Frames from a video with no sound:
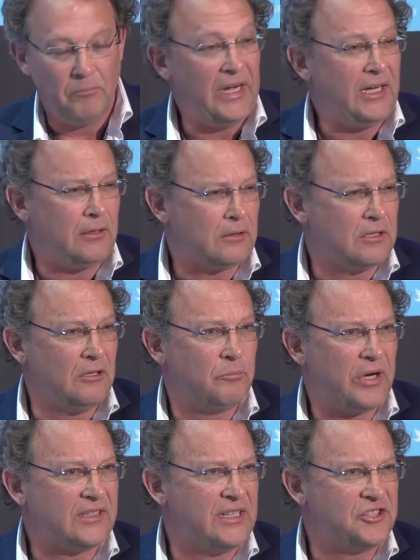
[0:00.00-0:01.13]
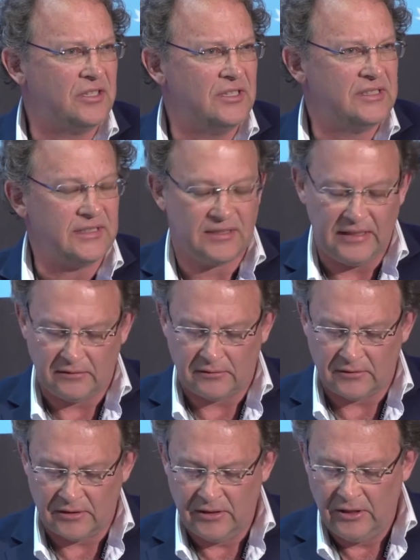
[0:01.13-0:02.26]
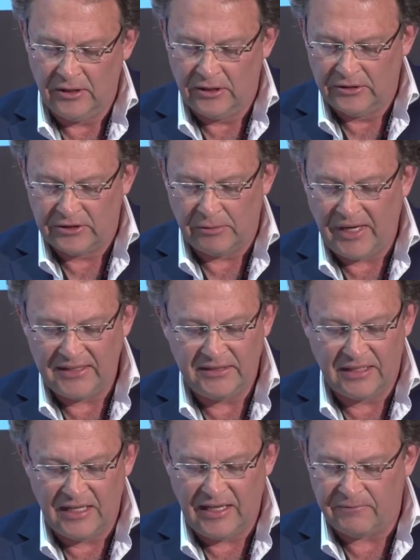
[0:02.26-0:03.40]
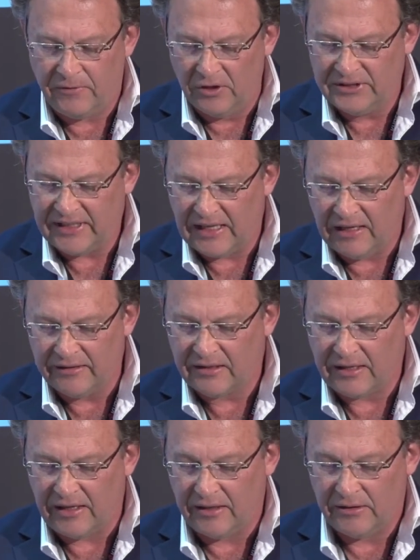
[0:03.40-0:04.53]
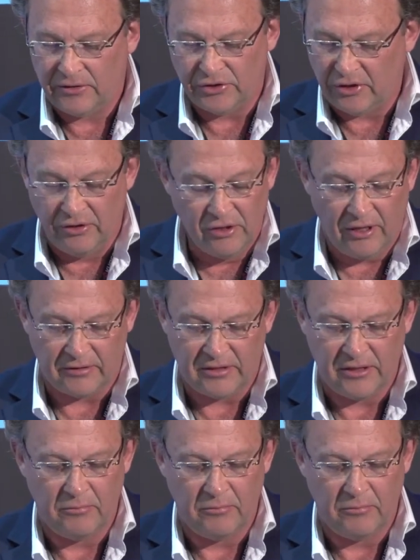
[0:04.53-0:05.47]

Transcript: Medical practitioners exist. So basically advancing healthcare should not